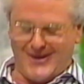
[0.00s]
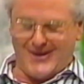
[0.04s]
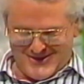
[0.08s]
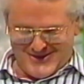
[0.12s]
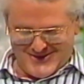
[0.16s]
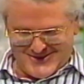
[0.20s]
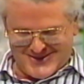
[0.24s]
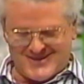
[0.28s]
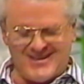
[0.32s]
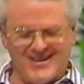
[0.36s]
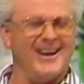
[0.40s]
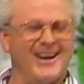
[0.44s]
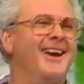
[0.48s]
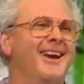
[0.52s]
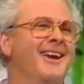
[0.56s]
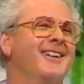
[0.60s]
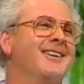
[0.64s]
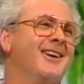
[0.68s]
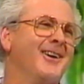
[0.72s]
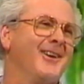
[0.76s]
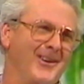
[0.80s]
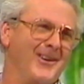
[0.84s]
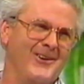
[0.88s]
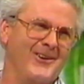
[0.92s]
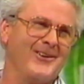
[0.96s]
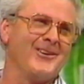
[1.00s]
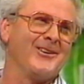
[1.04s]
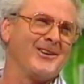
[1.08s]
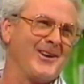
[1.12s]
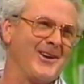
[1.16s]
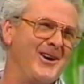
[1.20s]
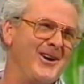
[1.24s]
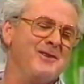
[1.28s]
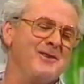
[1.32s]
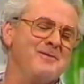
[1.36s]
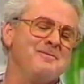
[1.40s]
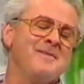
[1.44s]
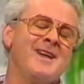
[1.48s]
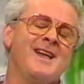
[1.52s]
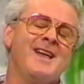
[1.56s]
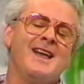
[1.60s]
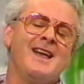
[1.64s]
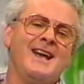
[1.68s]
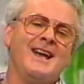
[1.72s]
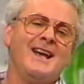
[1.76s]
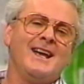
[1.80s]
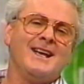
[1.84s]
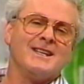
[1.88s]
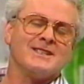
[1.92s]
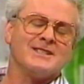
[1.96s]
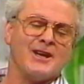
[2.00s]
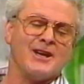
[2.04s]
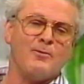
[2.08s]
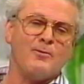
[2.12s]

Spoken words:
is, yeah, it's a long time. Yeah. So